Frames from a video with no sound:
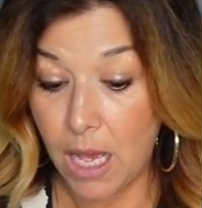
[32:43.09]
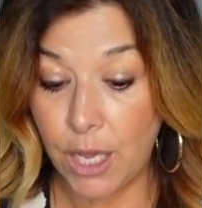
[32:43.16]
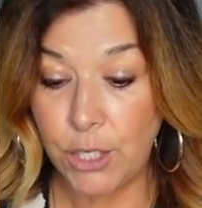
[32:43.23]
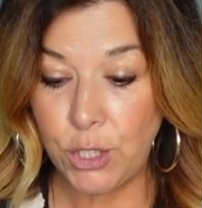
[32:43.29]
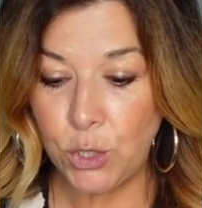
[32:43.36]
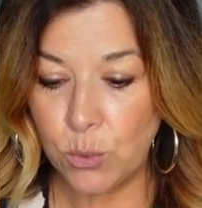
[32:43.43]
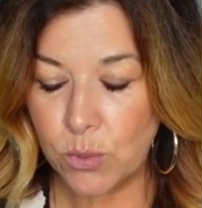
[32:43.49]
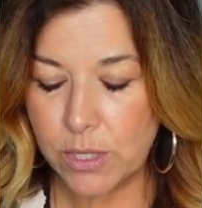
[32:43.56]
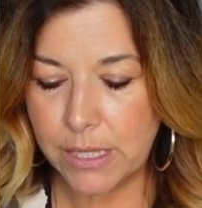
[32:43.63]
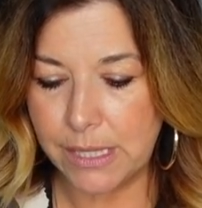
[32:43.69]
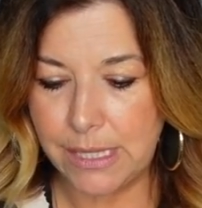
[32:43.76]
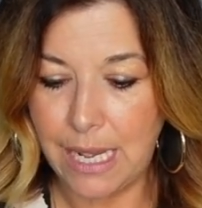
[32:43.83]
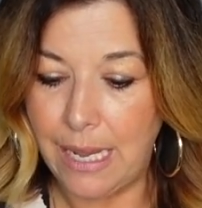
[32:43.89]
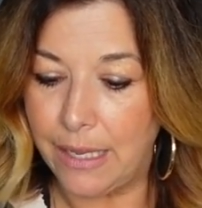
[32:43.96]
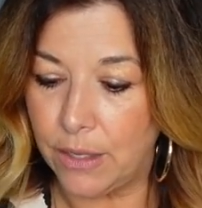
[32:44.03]
a newer
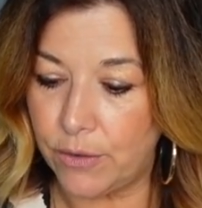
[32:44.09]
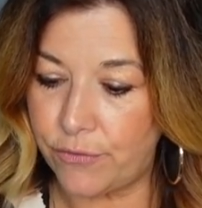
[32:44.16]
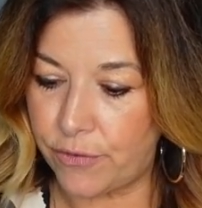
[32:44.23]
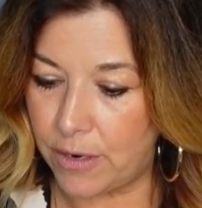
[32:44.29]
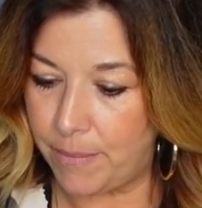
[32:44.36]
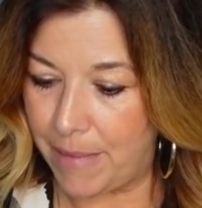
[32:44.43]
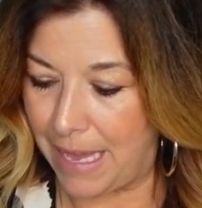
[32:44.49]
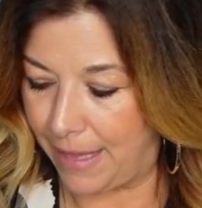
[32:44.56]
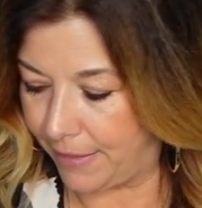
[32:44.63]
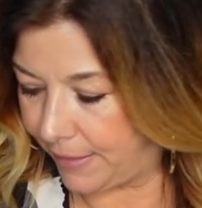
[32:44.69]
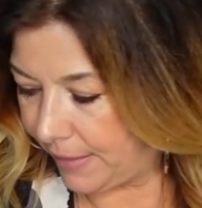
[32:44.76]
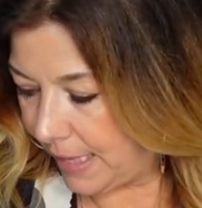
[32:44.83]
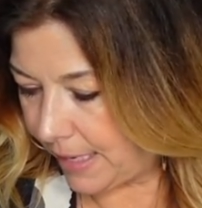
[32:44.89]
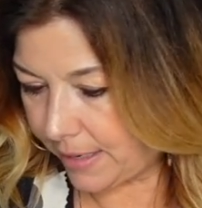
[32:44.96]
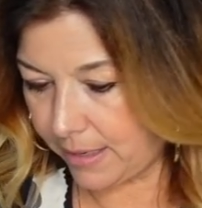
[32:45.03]
style from
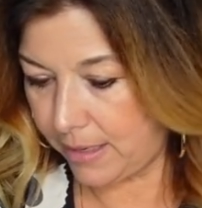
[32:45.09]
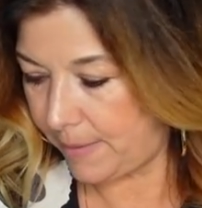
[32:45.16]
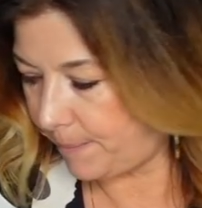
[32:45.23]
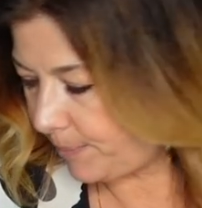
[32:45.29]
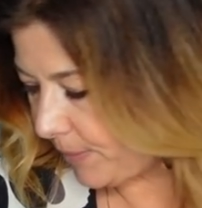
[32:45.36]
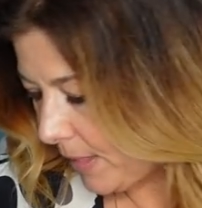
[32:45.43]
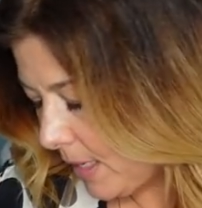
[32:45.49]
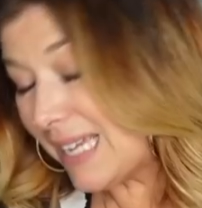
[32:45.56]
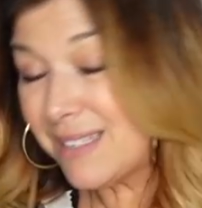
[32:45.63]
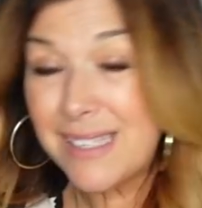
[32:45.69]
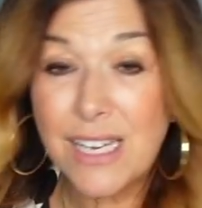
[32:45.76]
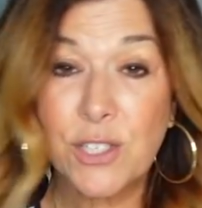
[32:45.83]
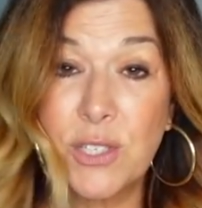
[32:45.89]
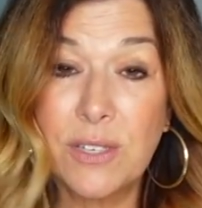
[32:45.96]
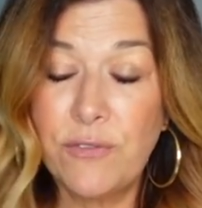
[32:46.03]
Athleta. It's
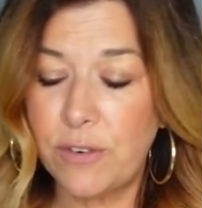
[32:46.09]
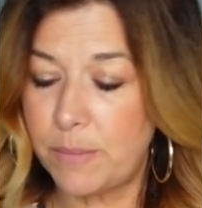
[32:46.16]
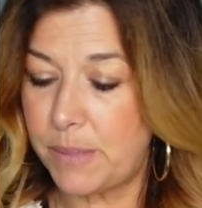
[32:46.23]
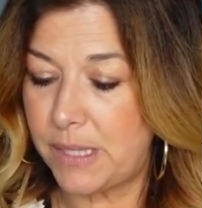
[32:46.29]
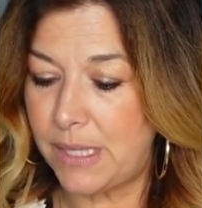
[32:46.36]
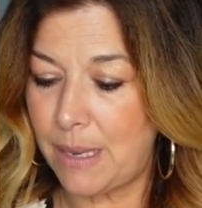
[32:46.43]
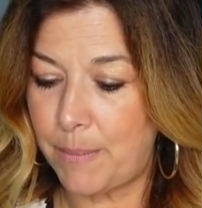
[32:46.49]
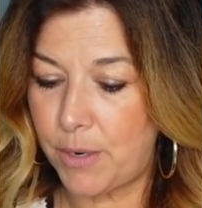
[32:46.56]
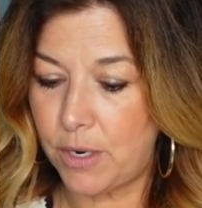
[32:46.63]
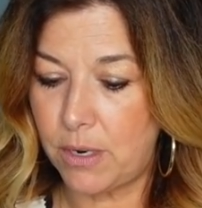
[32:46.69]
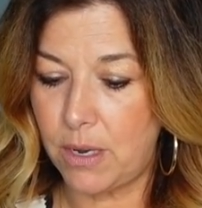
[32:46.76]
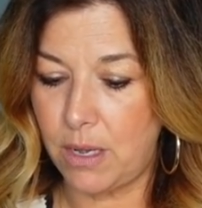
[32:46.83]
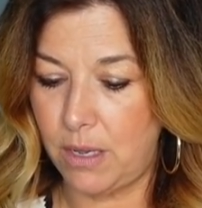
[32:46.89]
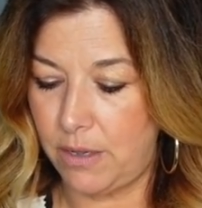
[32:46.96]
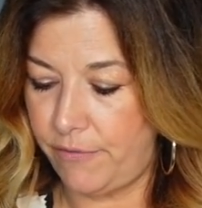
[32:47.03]
actually from summer
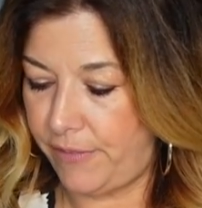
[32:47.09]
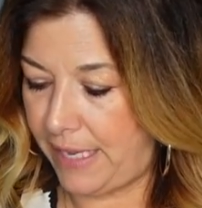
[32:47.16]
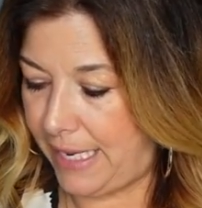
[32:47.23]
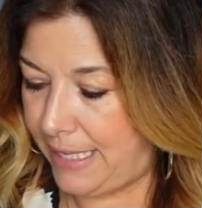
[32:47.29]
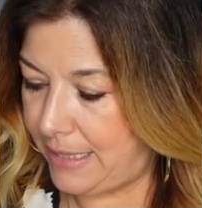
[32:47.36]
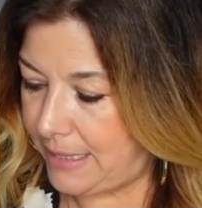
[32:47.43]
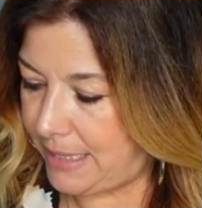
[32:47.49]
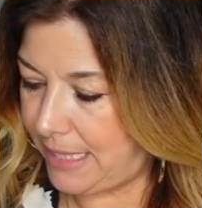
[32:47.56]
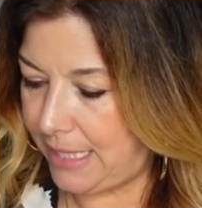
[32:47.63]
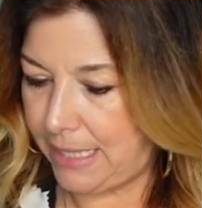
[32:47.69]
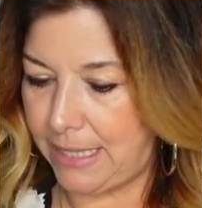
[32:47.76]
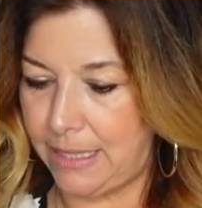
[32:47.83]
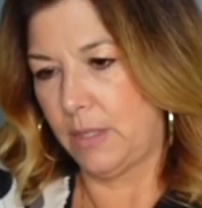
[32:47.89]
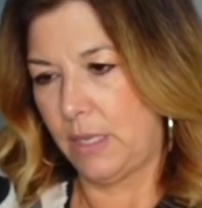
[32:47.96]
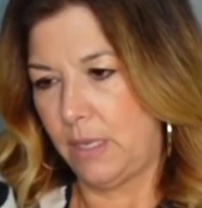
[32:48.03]
of
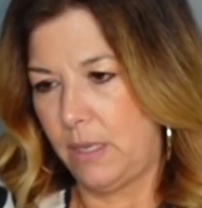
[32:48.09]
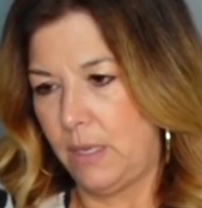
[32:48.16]
eighteen.